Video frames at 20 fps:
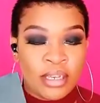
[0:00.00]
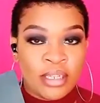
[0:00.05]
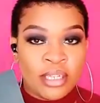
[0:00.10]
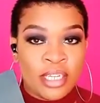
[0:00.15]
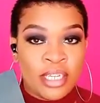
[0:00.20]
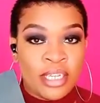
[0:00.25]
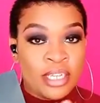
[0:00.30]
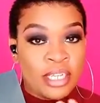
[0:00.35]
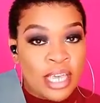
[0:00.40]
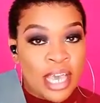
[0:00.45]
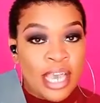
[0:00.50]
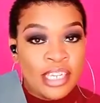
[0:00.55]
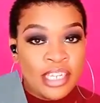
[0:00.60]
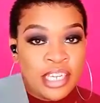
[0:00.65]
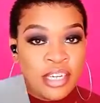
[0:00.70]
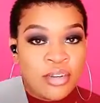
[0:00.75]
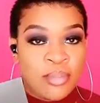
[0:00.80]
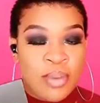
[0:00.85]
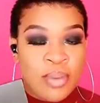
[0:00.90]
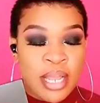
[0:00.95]
in that
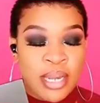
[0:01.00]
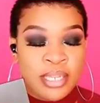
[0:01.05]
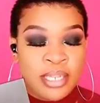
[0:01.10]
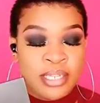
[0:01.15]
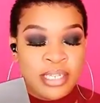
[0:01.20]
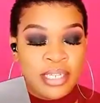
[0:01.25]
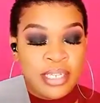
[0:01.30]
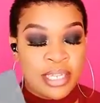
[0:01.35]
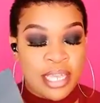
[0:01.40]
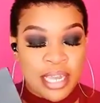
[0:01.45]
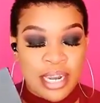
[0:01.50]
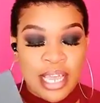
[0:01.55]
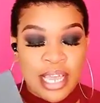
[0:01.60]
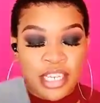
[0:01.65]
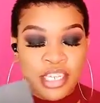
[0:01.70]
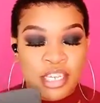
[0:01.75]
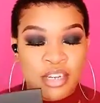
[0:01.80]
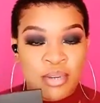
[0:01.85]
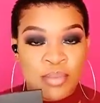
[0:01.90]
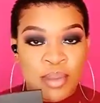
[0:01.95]

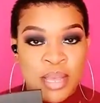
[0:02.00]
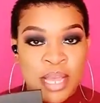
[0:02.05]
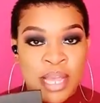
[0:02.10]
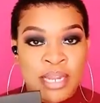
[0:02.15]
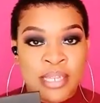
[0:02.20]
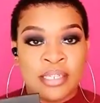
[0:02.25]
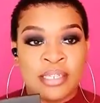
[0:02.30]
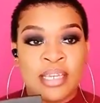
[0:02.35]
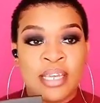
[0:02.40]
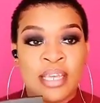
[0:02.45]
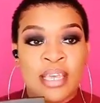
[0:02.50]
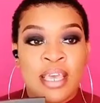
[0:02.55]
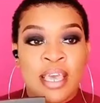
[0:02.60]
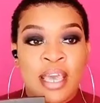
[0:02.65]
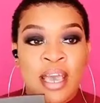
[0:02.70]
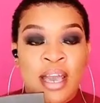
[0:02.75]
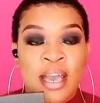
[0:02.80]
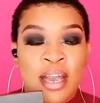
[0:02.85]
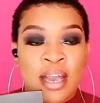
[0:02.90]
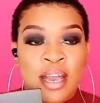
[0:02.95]
eyeshadow palette
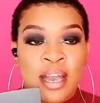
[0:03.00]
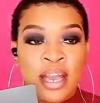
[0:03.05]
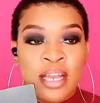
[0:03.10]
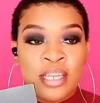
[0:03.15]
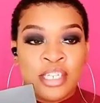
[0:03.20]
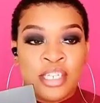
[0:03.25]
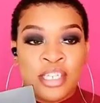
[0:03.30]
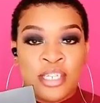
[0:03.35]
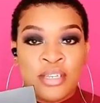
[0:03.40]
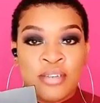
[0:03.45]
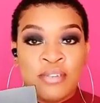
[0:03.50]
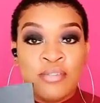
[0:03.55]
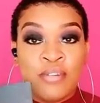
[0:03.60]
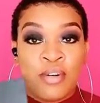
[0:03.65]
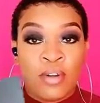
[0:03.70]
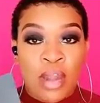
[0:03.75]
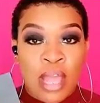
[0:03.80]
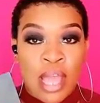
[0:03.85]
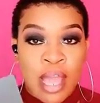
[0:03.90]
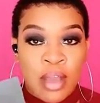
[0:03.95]
actually
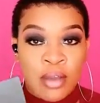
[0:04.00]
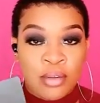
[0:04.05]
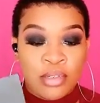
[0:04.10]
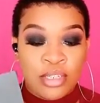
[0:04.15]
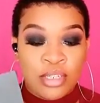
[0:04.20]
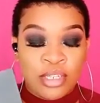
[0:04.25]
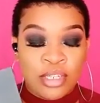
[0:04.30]
fall out.